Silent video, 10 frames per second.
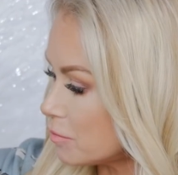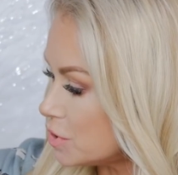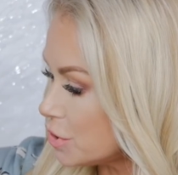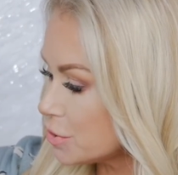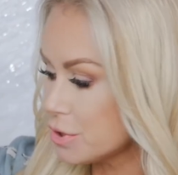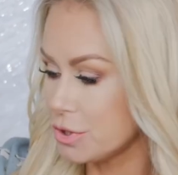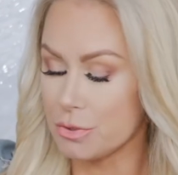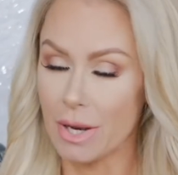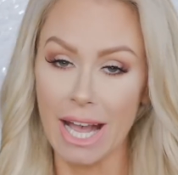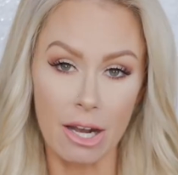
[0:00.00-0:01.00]
due
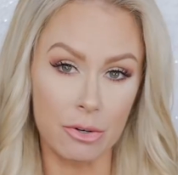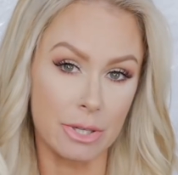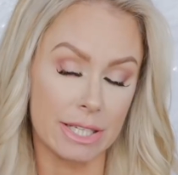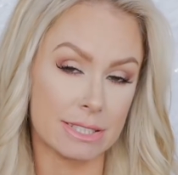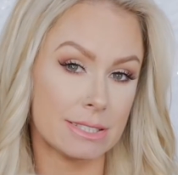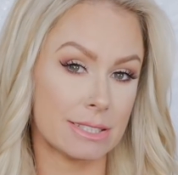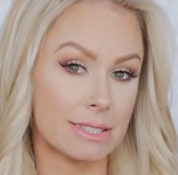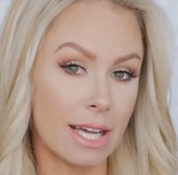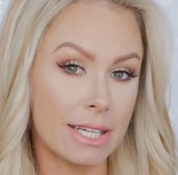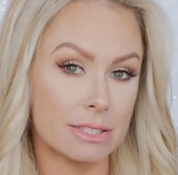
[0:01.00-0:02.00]
to how it's
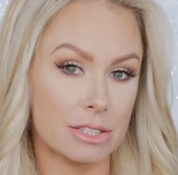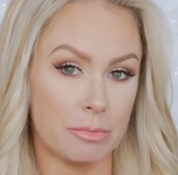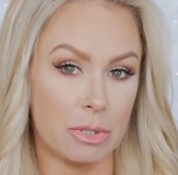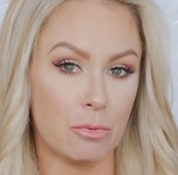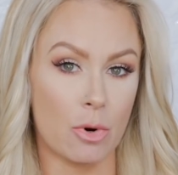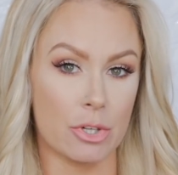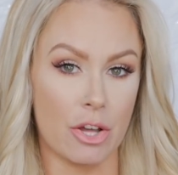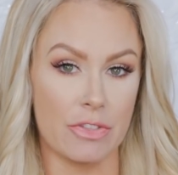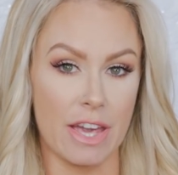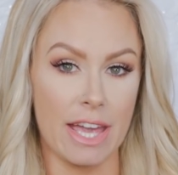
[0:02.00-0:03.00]
designed to be worn
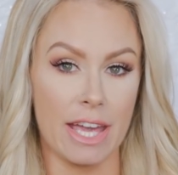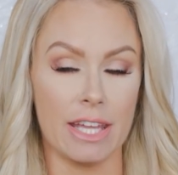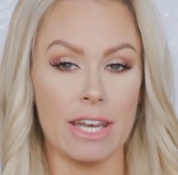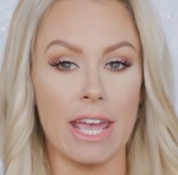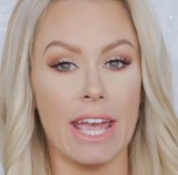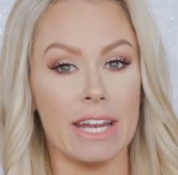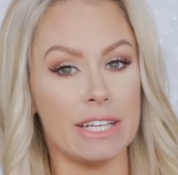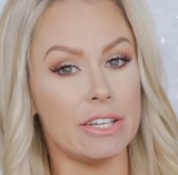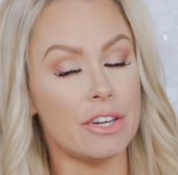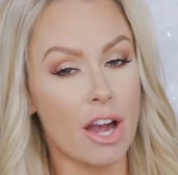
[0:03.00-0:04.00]
on the head and
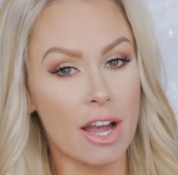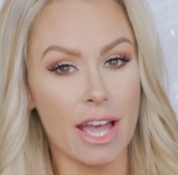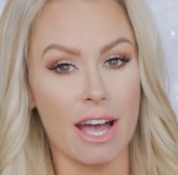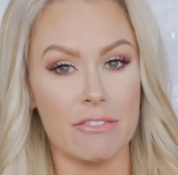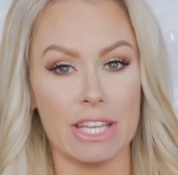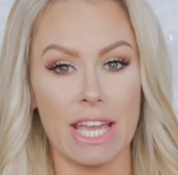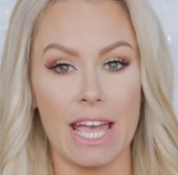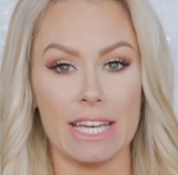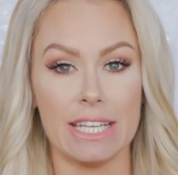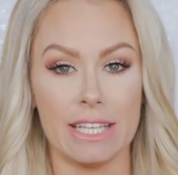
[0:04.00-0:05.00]
it not having
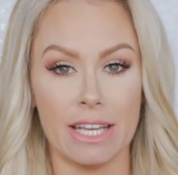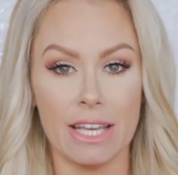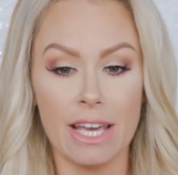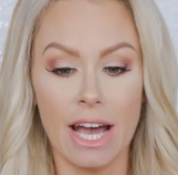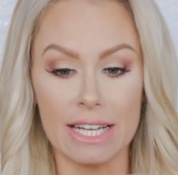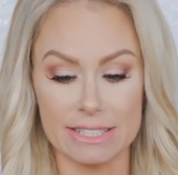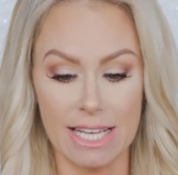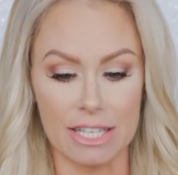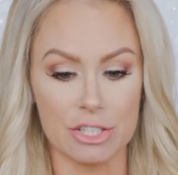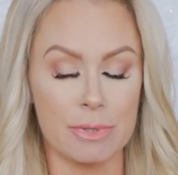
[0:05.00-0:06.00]
any
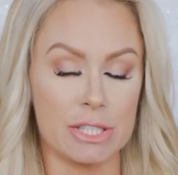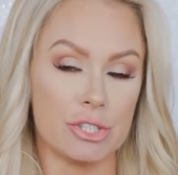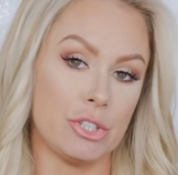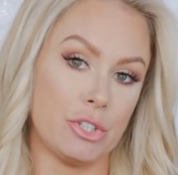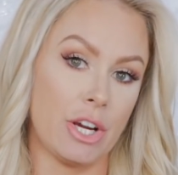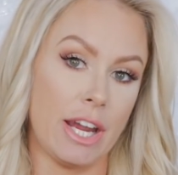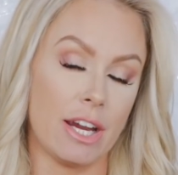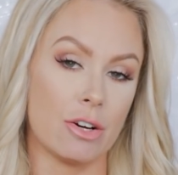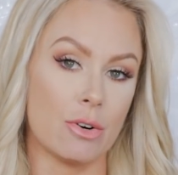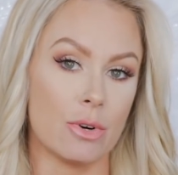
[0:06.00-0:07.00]
attachment to your
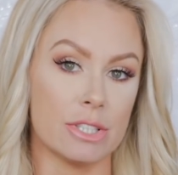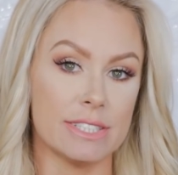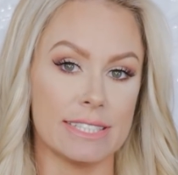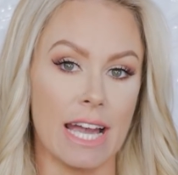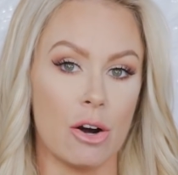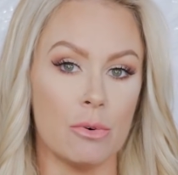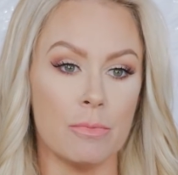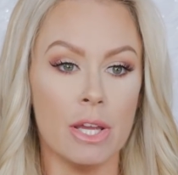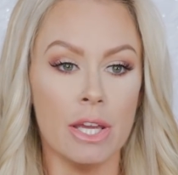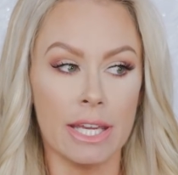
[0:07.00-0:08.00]
hair or scalp,
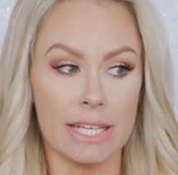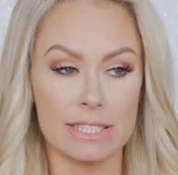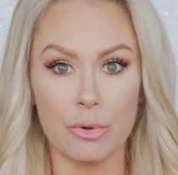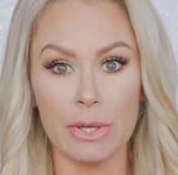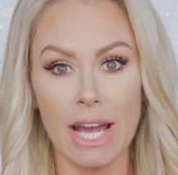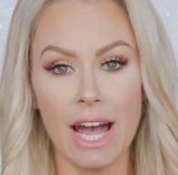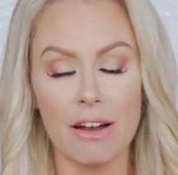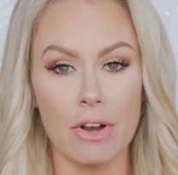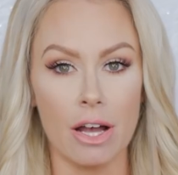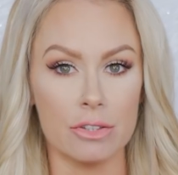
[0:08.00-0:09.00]
it's going to
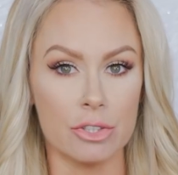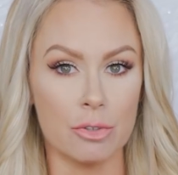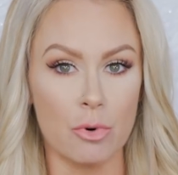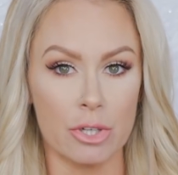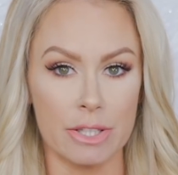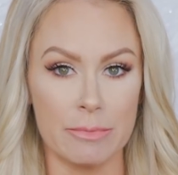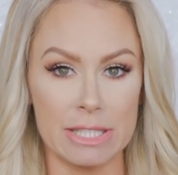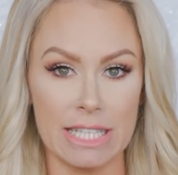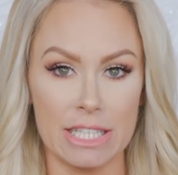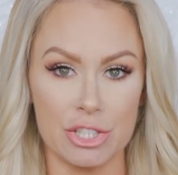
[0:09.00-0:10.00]
have a little more
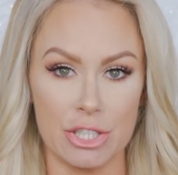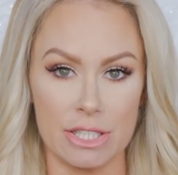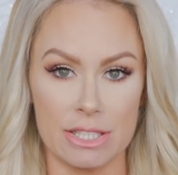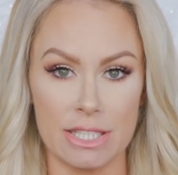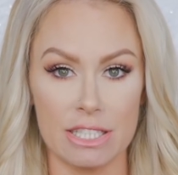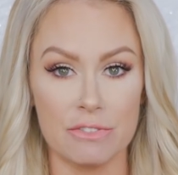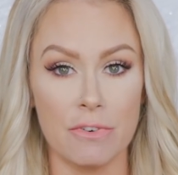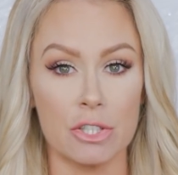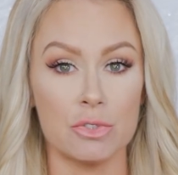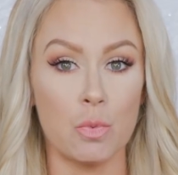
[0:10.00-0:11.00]
limitations as
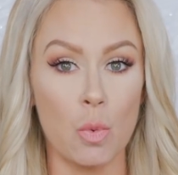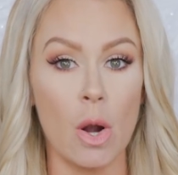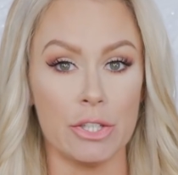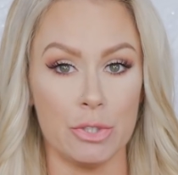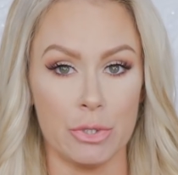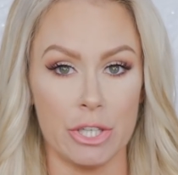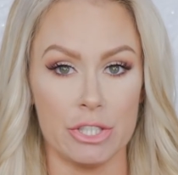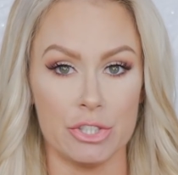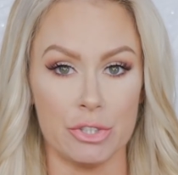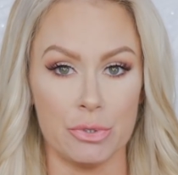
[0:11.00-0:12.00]
far as what you
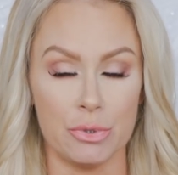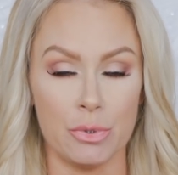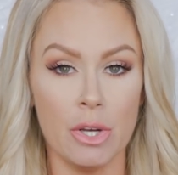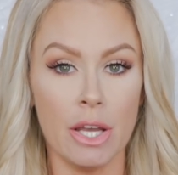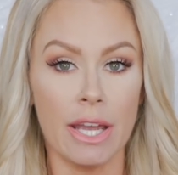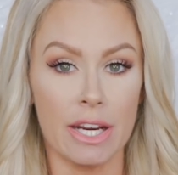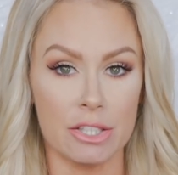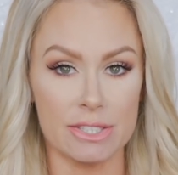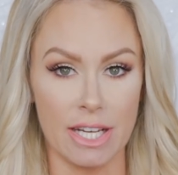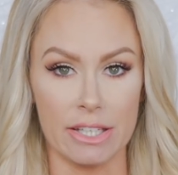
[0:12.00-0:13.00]
can do
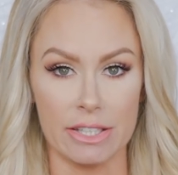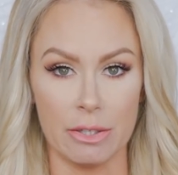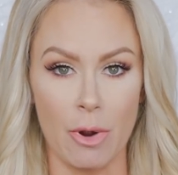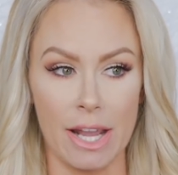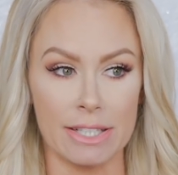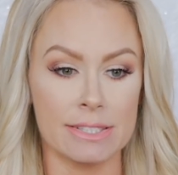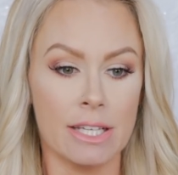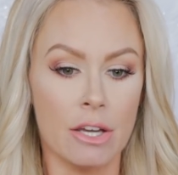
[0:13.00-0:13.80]
hairstyling wise.